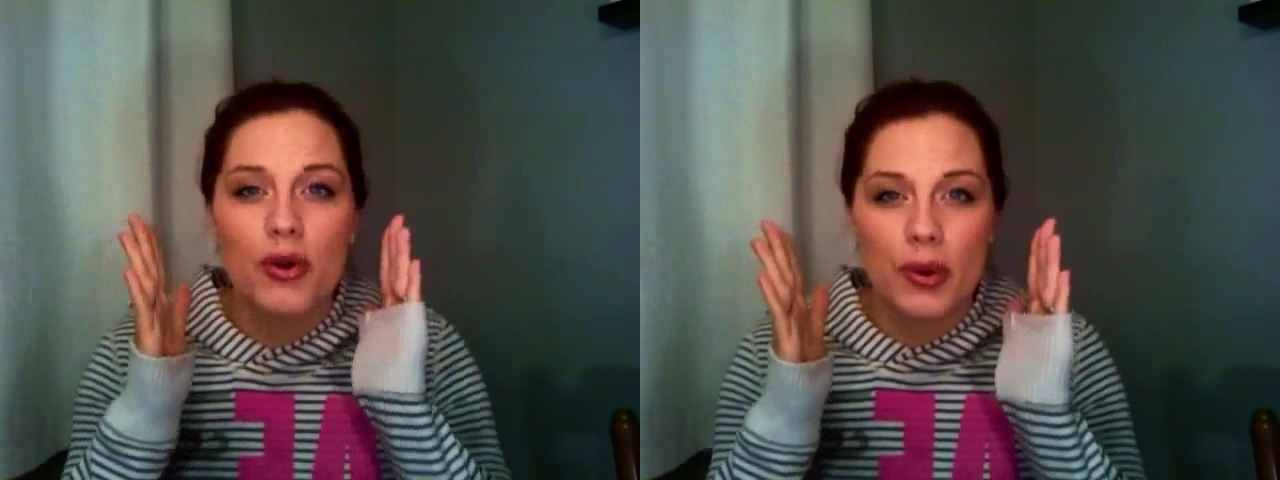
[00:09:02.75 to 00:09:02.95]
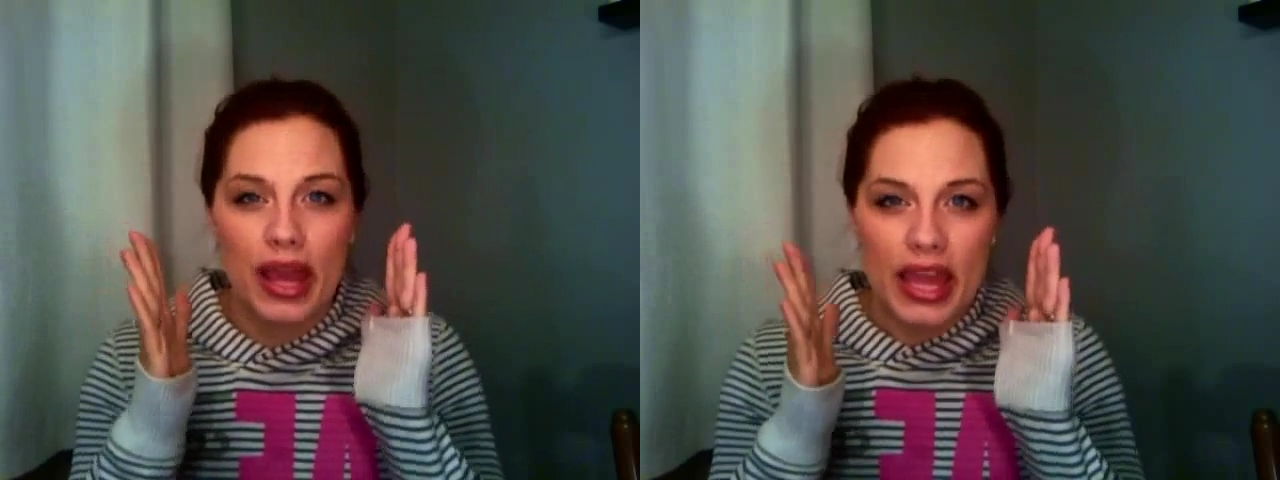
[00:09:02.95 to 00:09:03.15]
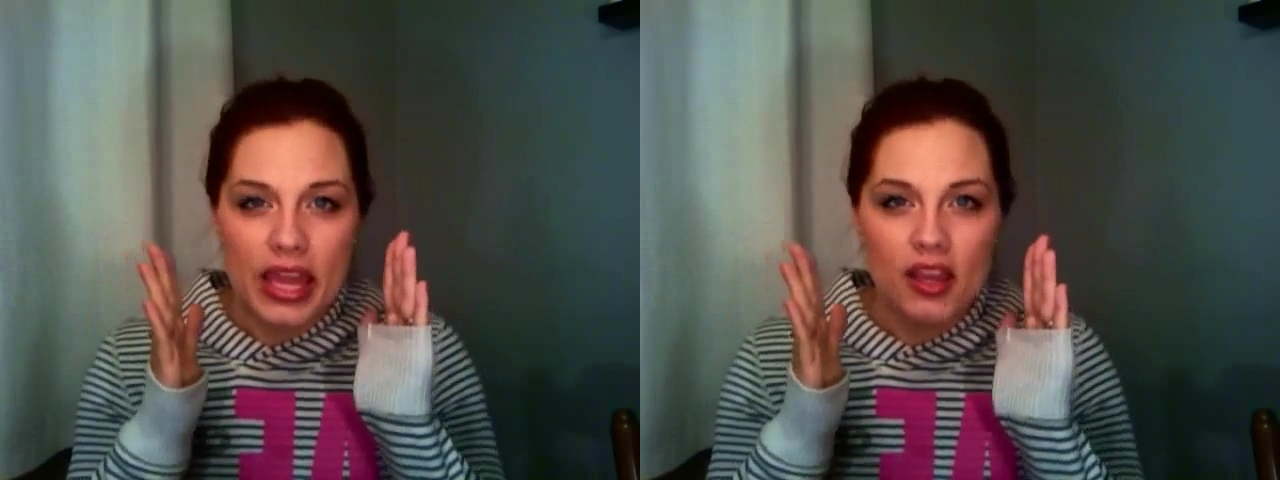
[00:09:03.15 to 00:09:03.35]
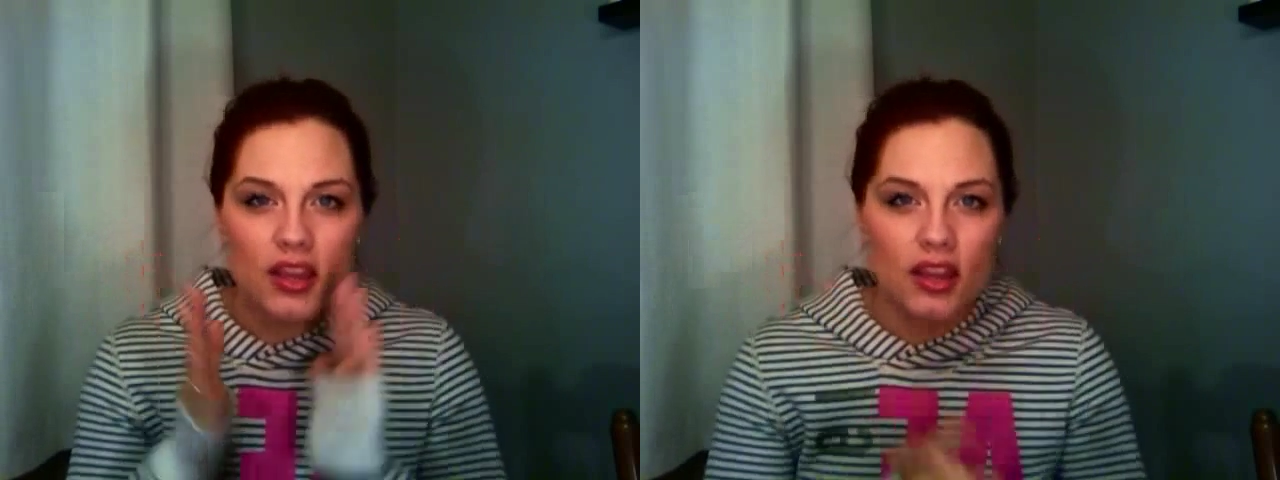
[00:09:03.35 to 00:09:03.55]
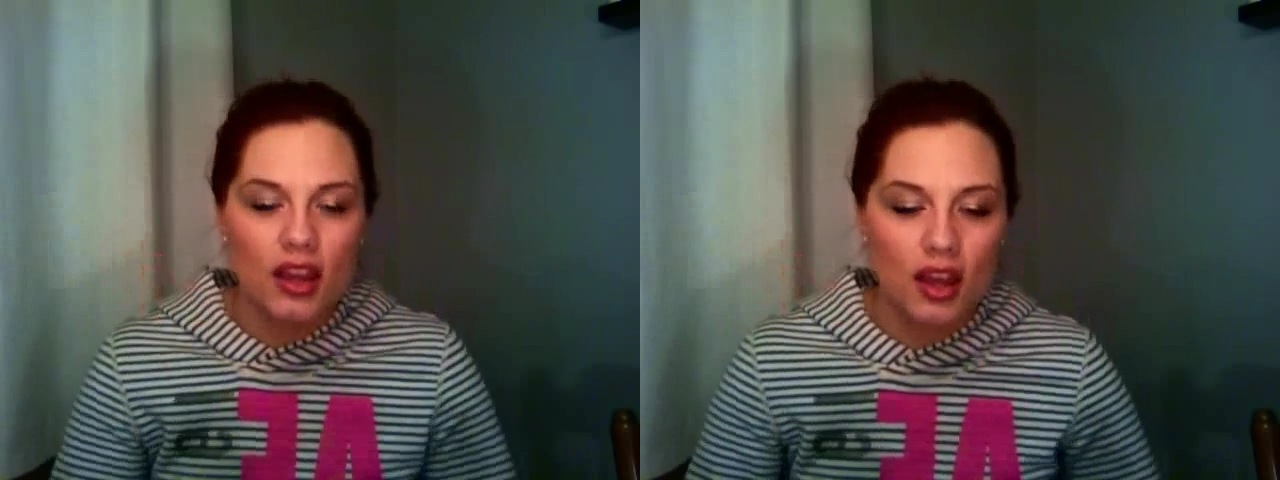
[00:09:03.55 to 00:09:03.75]
away,
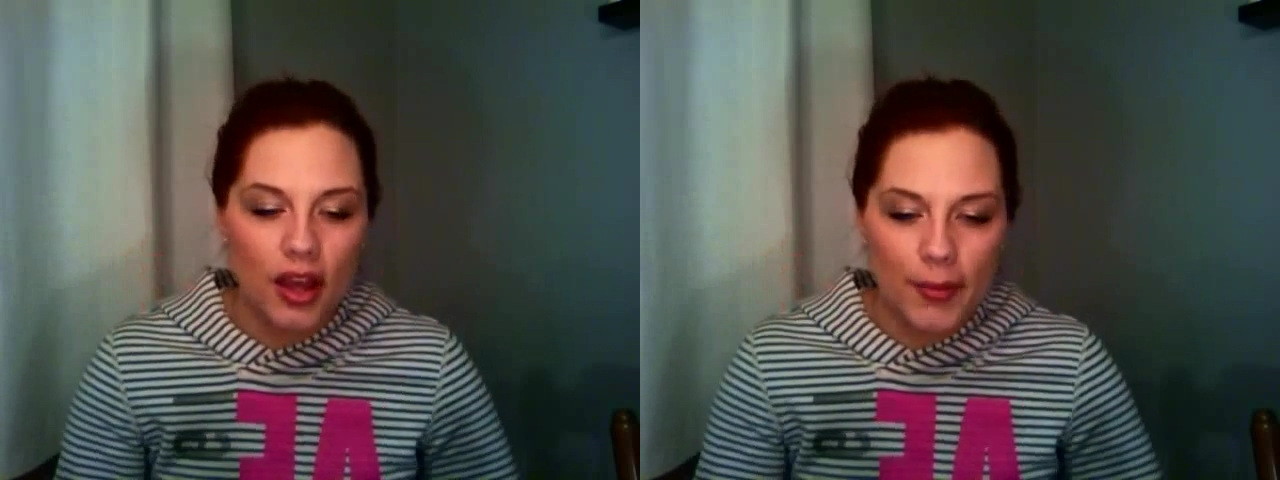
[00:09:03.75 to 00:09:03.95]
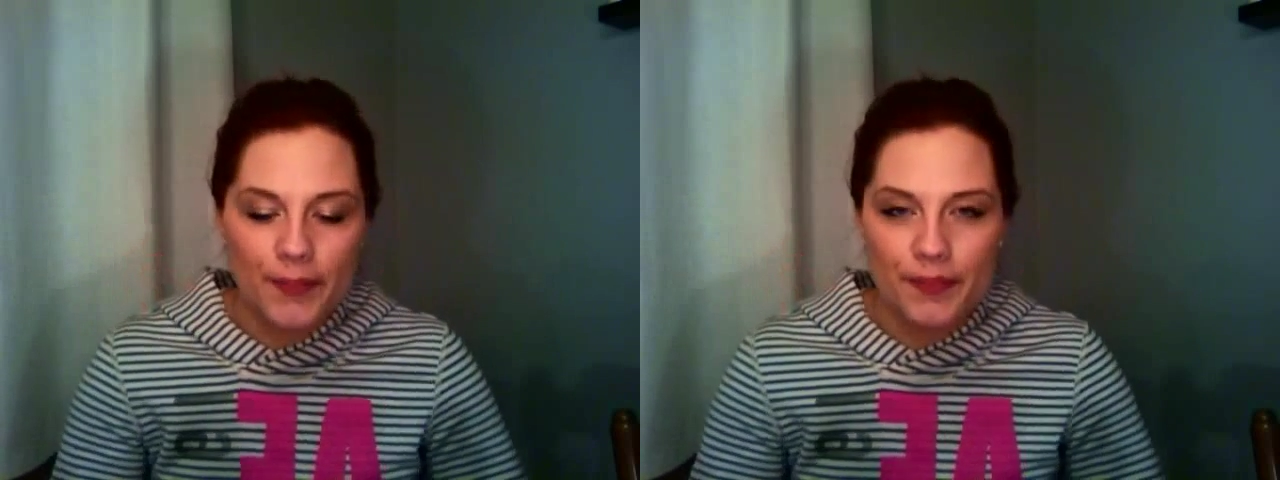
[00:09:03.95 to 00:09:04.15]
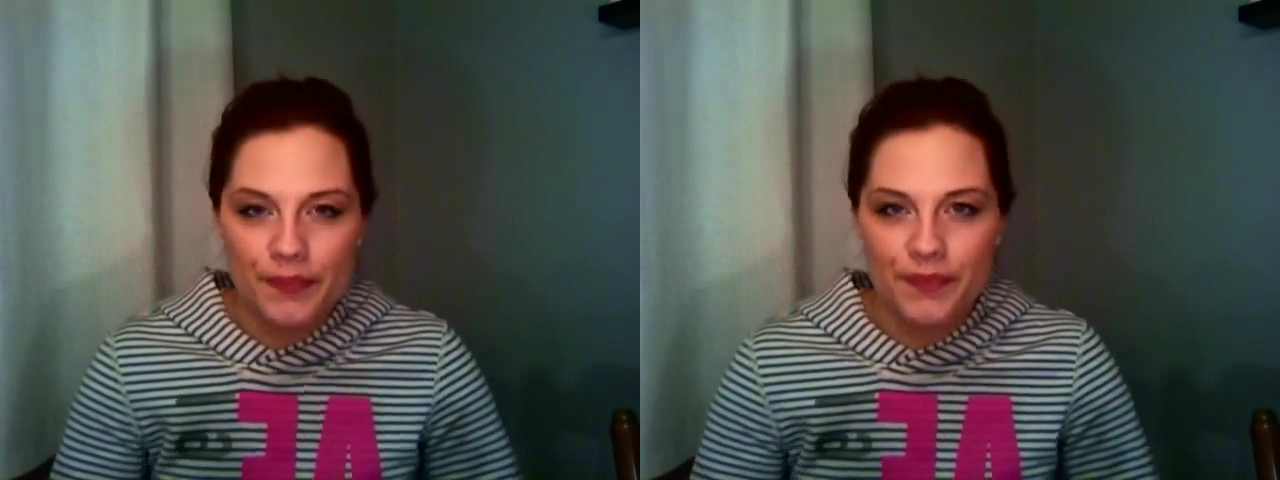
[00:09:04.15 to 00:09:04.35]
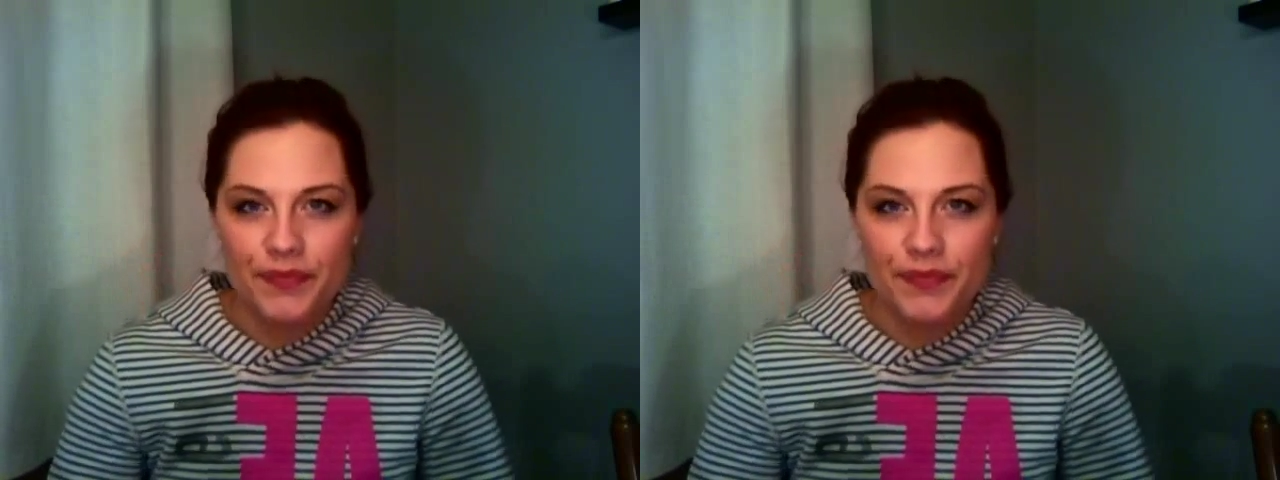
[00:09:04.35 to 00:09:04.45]
um,